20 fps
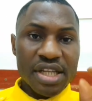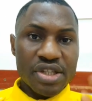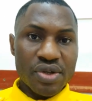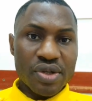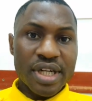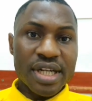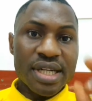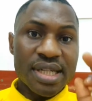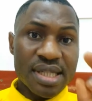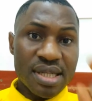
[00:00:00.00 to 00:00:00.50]

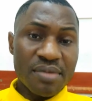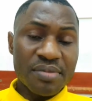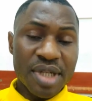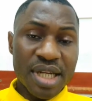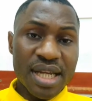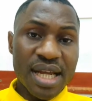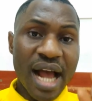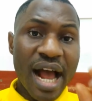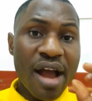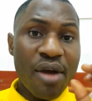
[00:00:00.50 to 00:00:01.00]
So there is
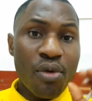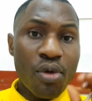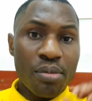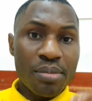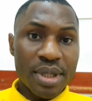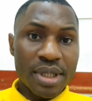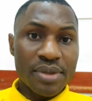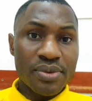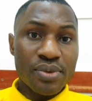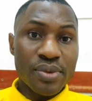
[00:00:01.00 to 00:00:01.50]
something I will
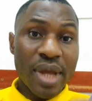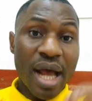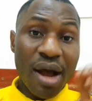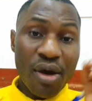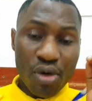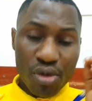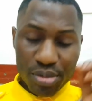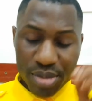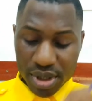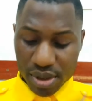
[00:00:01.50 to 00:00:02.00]
be
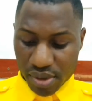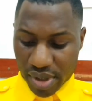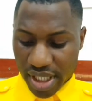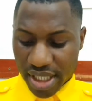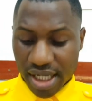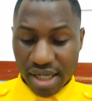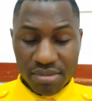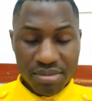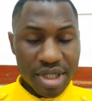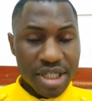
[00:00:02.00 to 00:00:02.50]

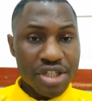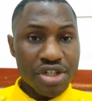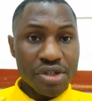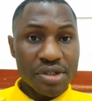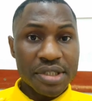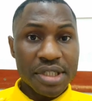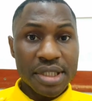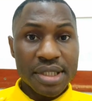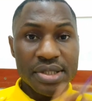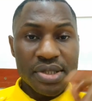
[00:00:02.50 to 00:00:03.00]
looking at my
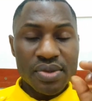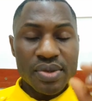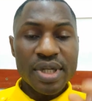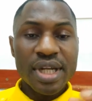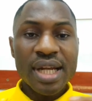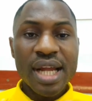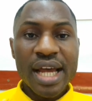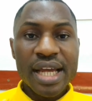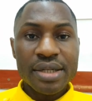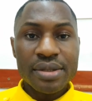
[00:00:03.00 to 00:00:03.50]
jotter so
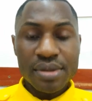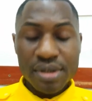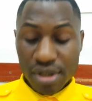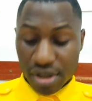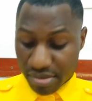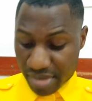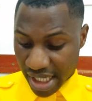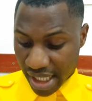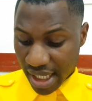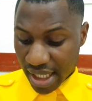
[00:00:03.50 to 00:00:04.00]
that I do
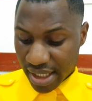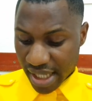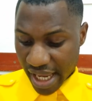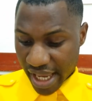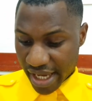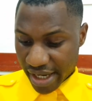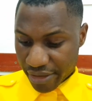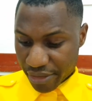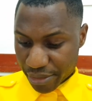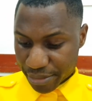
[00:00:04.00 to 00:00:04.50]
not make an
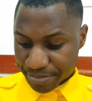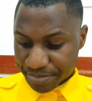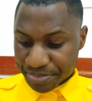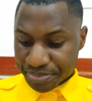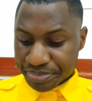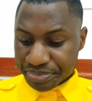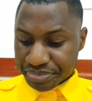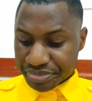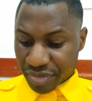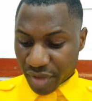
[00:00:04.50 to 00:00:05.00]
error,
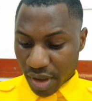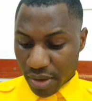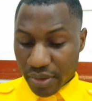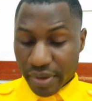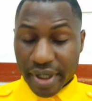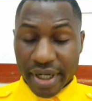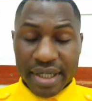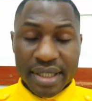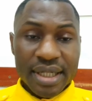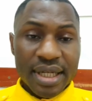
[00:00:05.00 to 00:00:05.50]

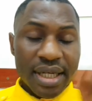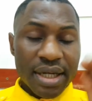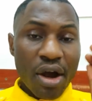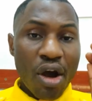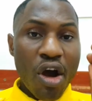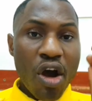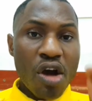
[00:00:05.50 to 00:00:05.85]
alright?